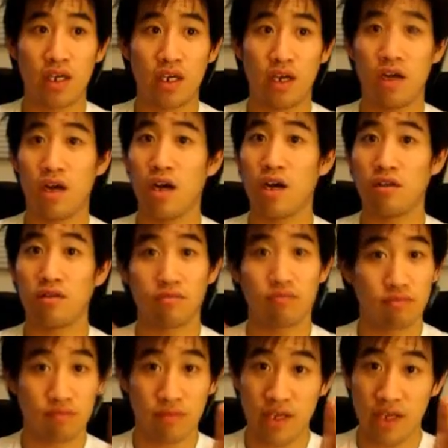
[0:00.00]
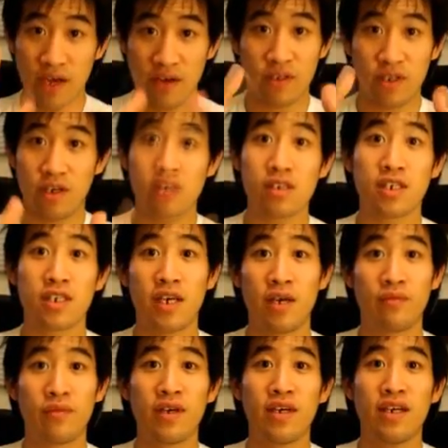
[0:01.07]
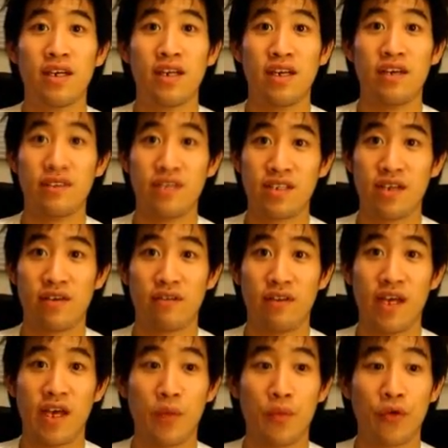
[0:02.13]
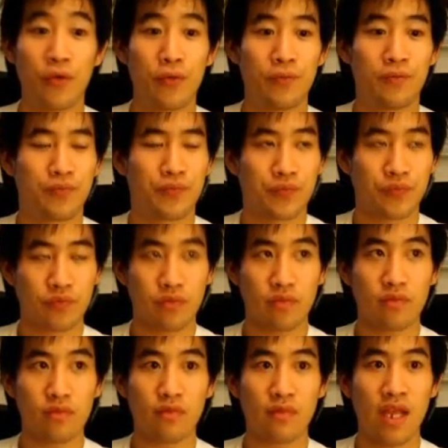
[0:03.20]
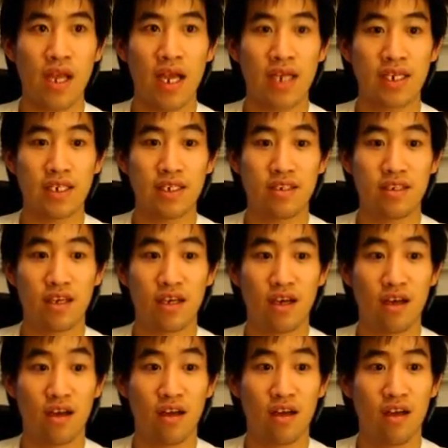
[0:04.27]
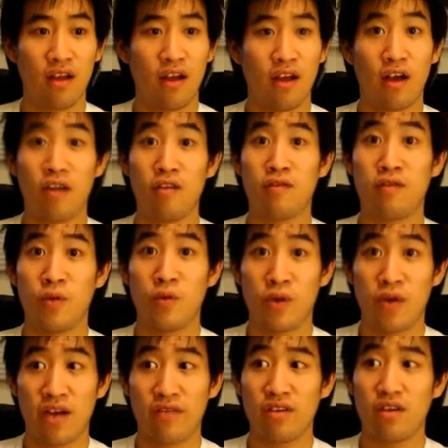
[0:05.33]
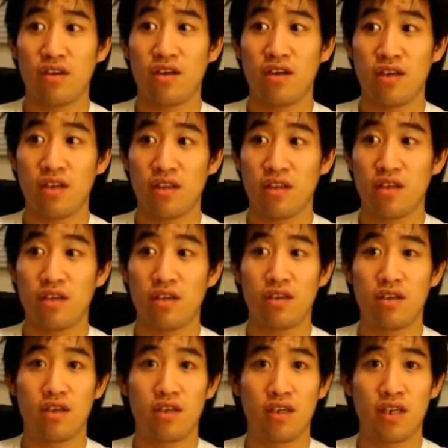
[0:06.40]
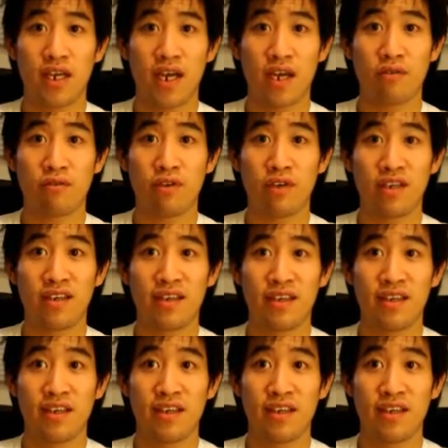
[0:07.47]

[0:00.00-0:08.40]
You have to ask him if it's definitely April, and hopefully we'll have another London gathering